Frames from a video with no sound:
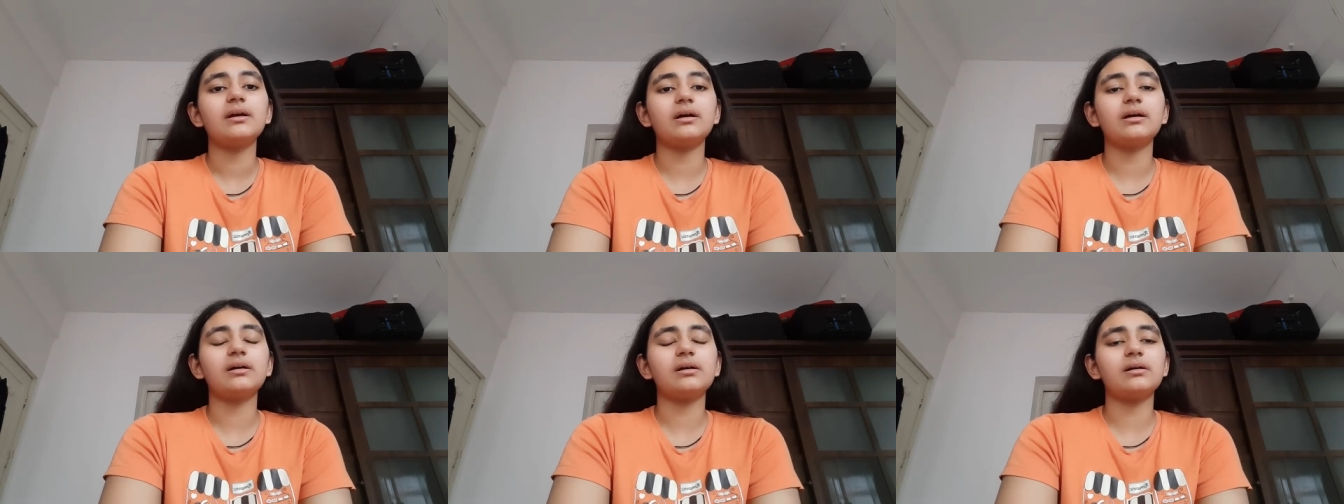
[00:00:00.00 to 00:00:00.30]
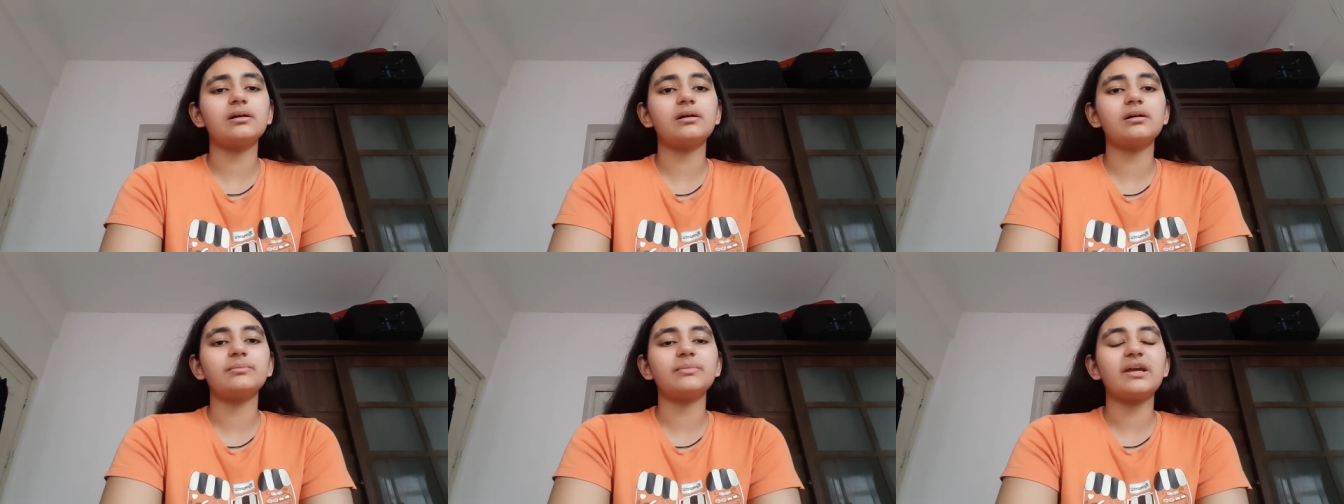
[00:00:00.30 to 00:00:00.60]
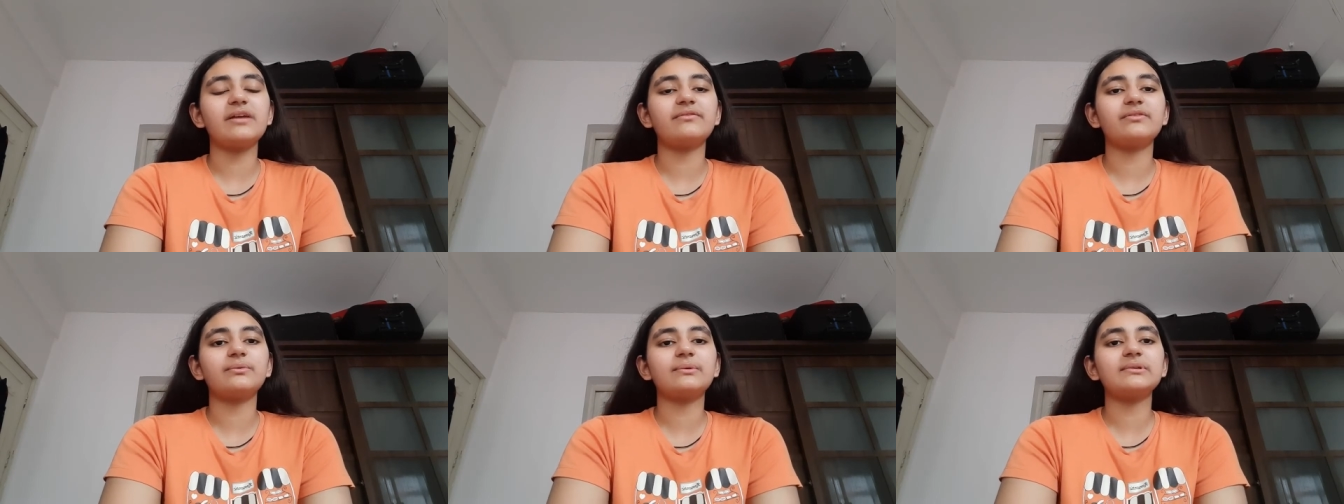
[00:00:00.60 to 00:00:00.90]

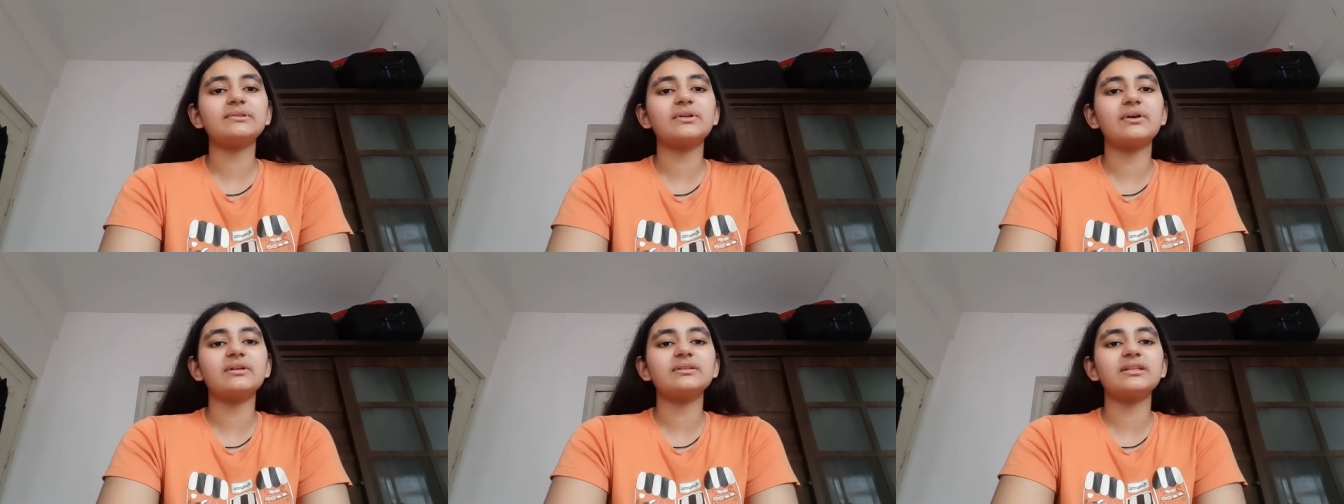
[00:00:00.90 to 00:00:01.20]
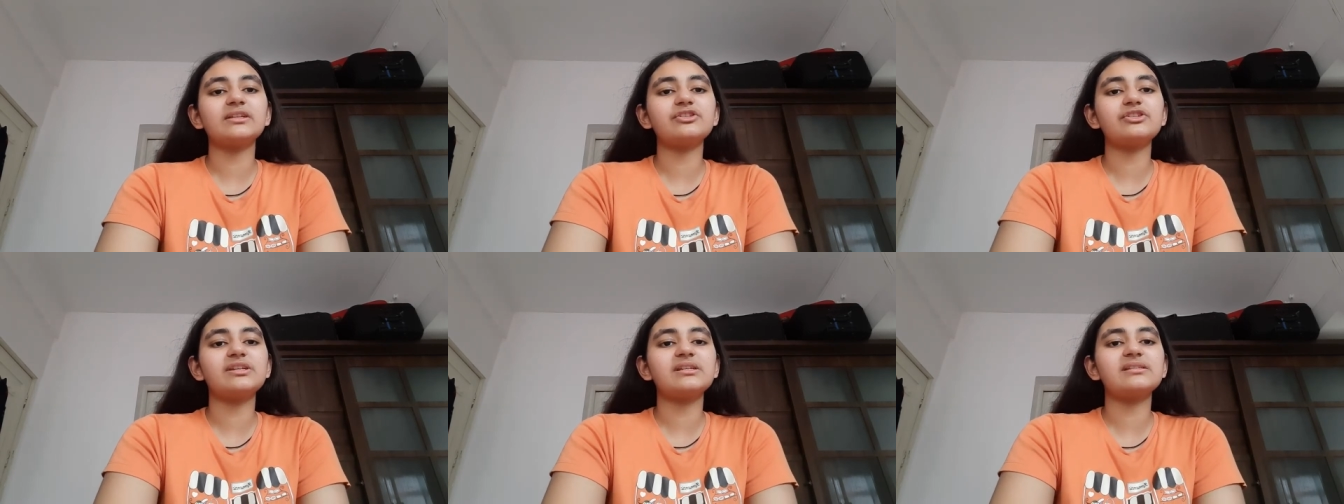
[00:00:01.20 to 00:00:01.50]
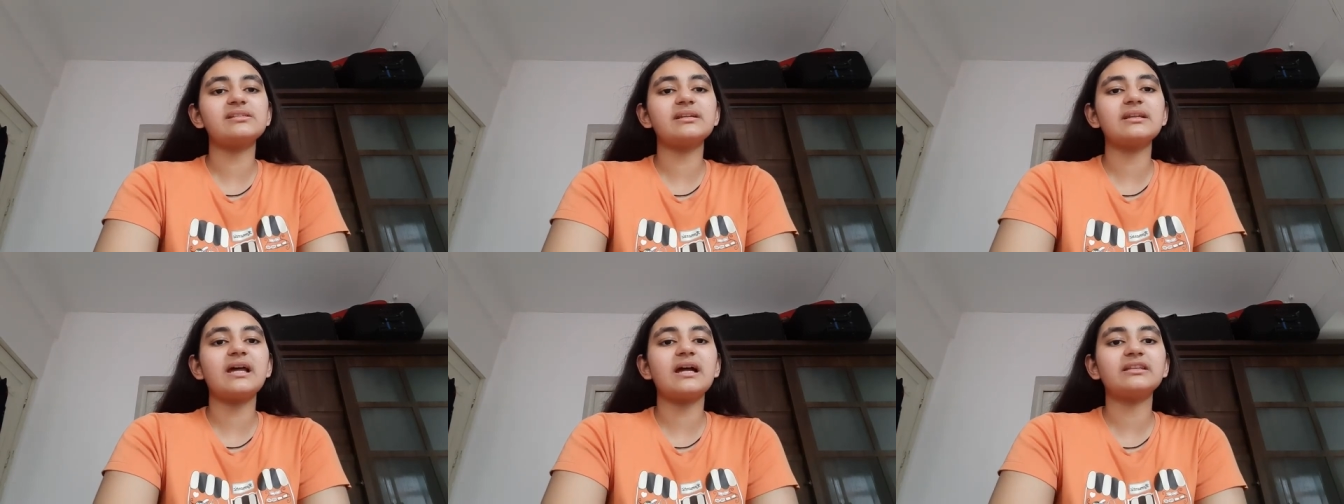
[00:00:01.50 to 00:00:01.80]
um, everyone thought that she
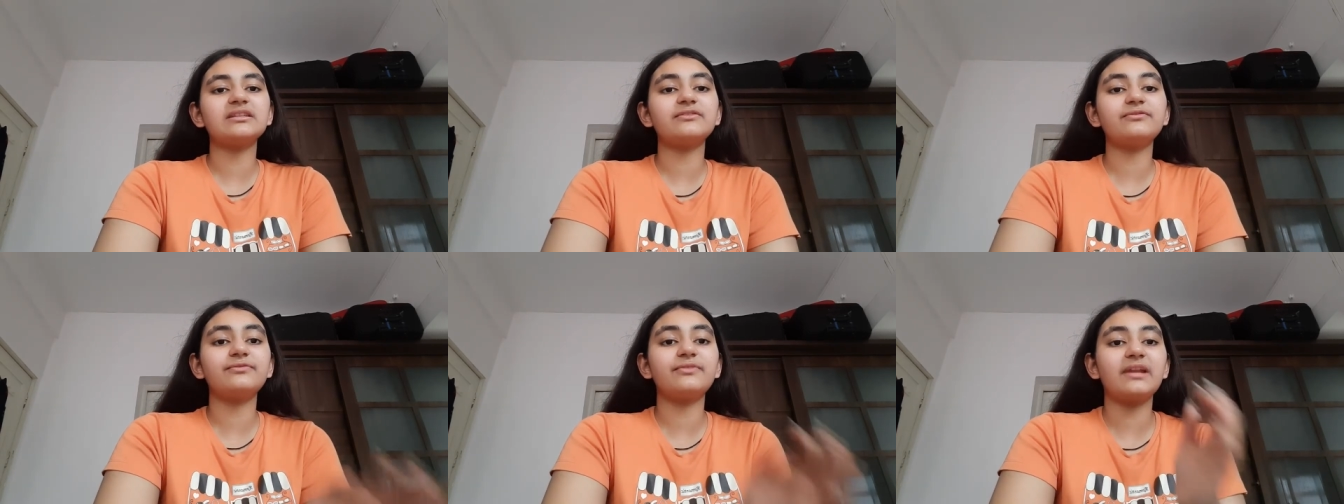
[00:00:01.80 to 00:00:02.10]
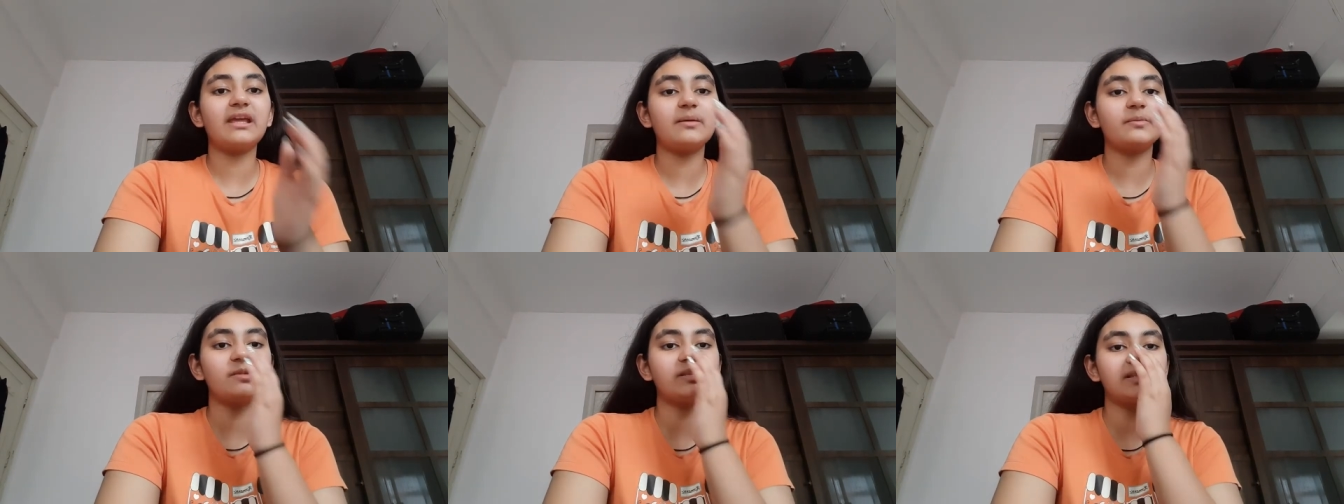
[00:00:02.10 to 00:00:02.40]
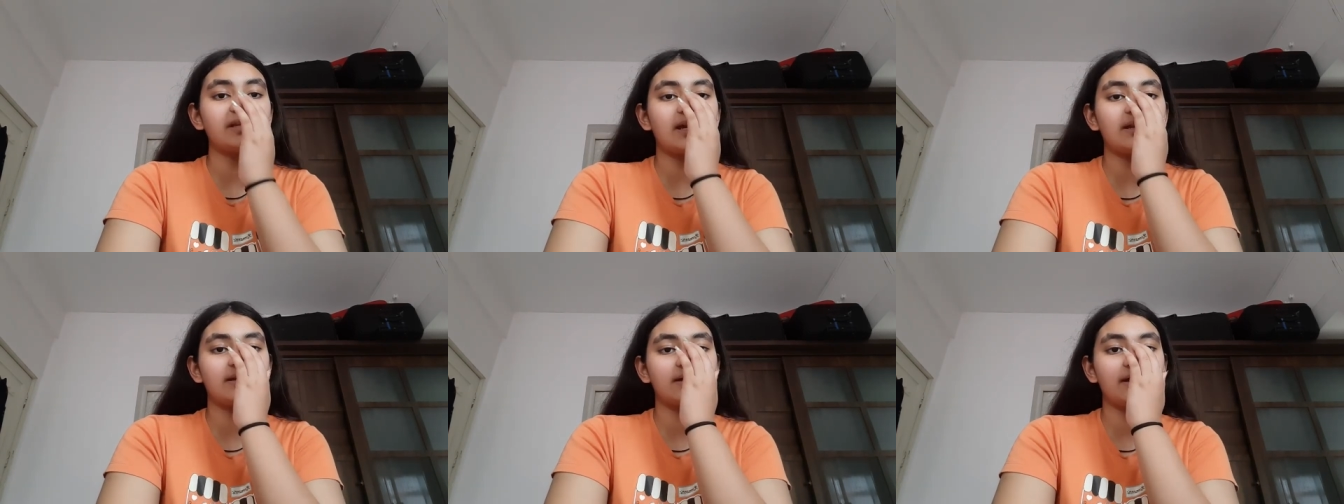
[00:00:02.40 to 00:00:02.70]
still had the flame
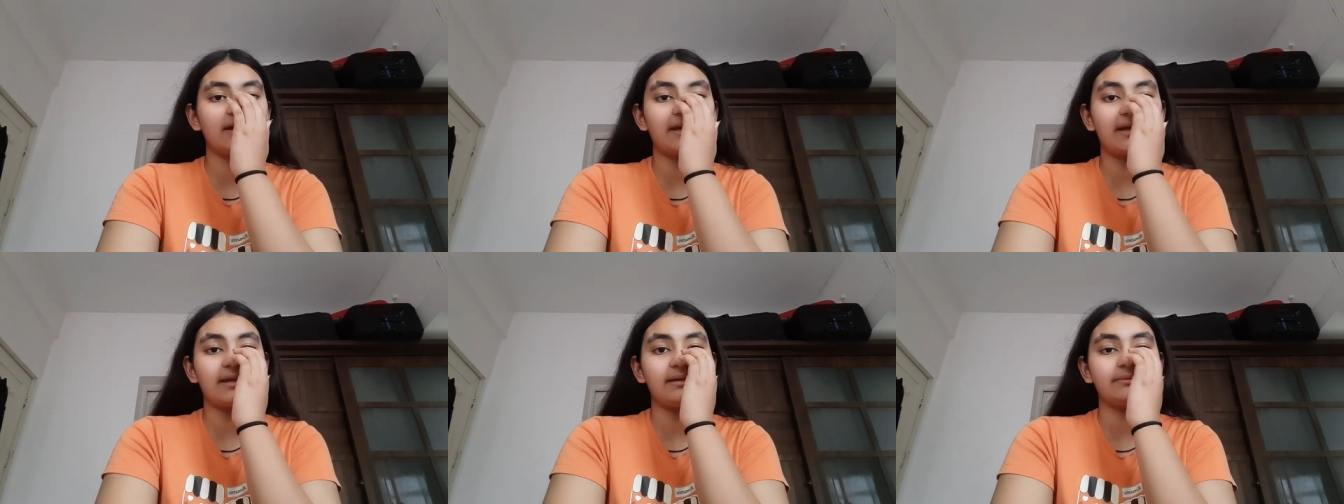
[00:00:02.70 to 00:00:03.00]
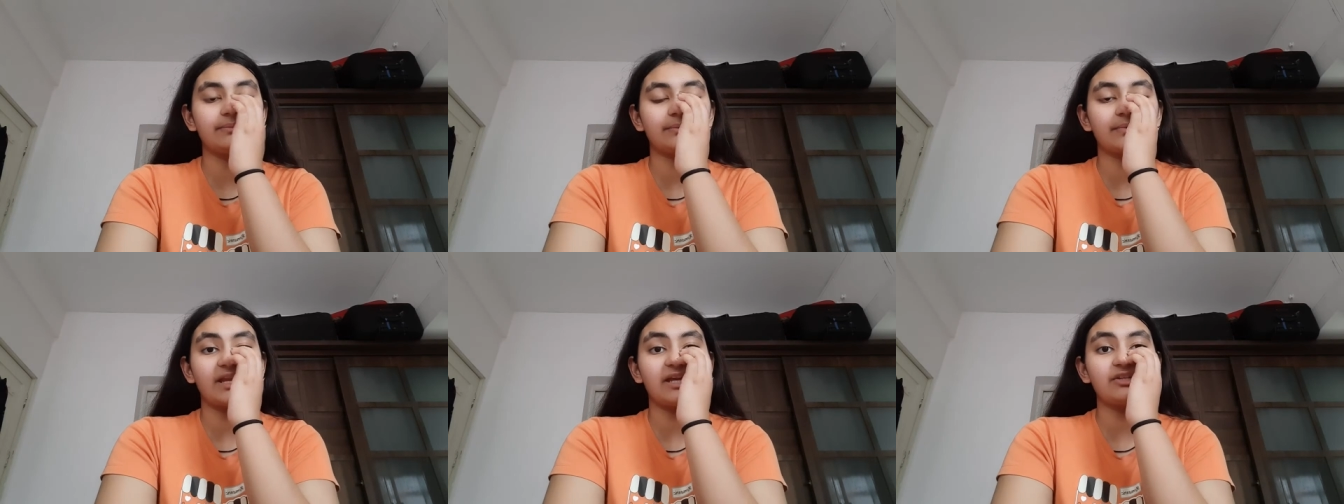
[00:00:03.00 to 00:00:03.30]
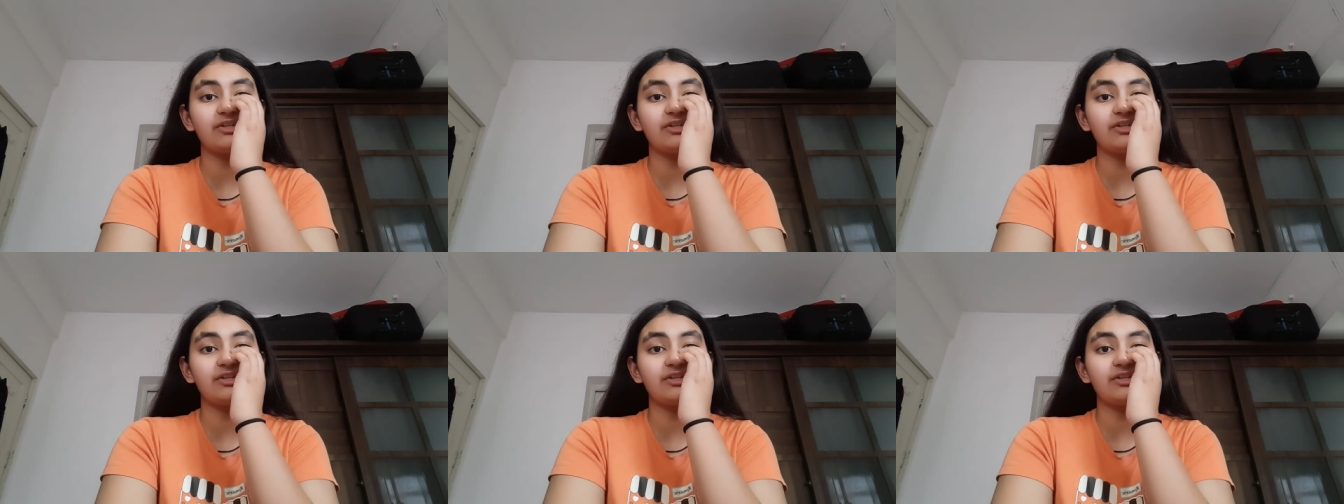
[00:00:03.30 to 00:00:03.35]
inside her head,